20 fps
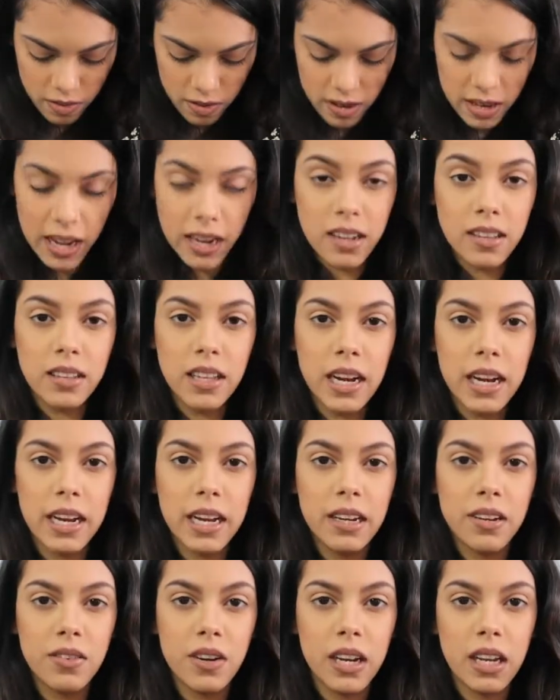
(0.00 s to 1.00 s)

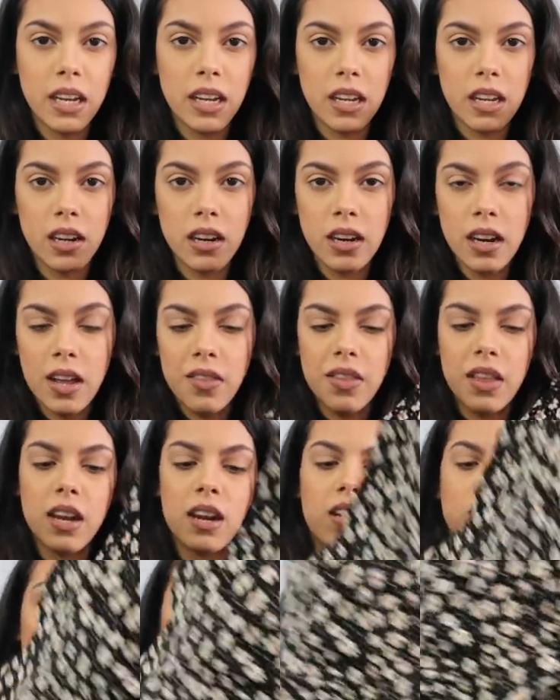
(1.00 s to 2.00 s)
neckline right here, and then
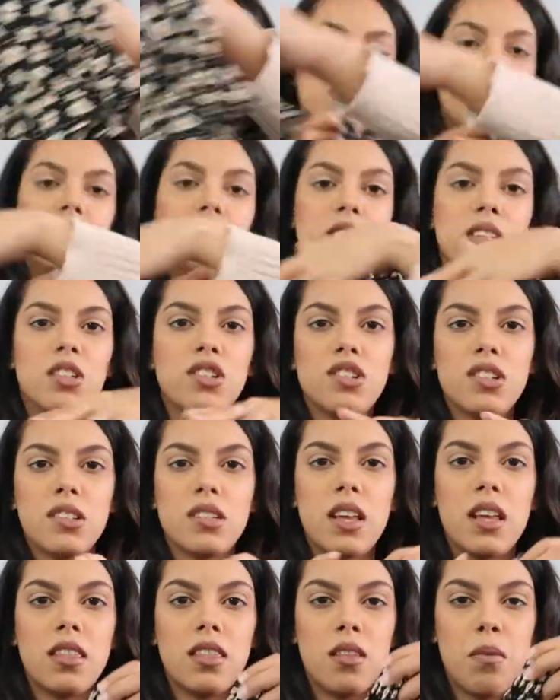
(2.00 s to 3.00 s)
it also cinches
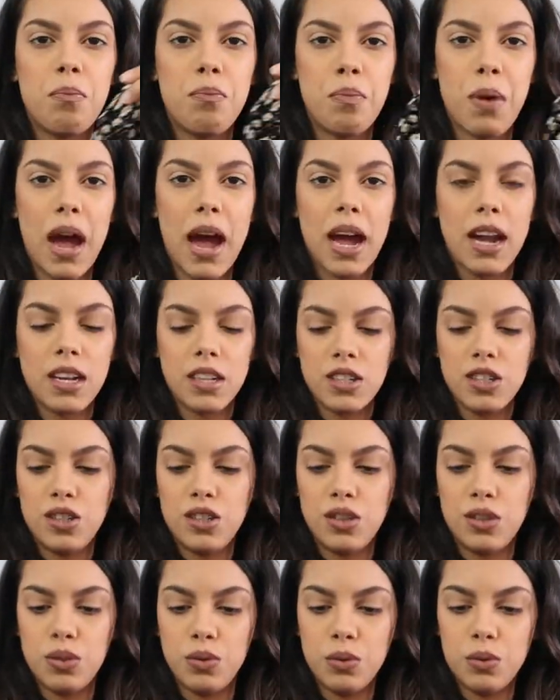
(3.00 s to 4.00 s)
in the back
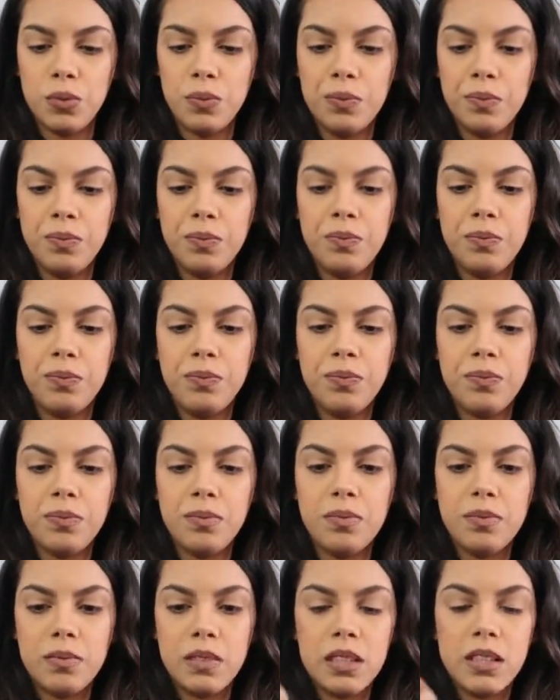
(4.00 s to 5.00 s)
too.
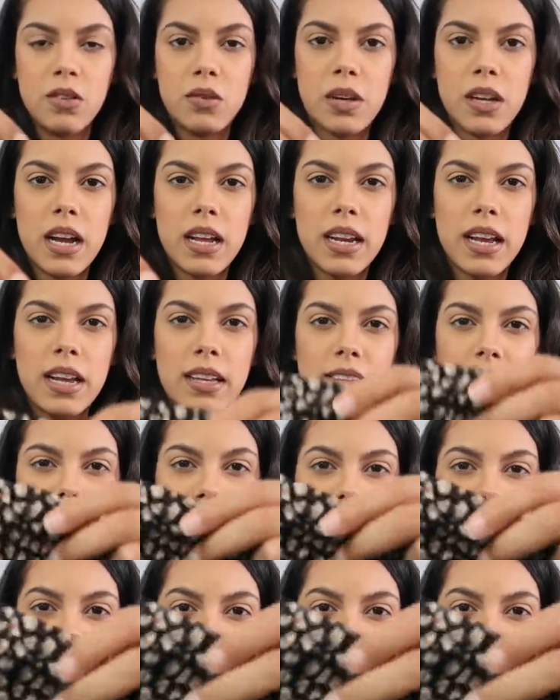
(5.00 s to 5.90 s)
So it kind of has like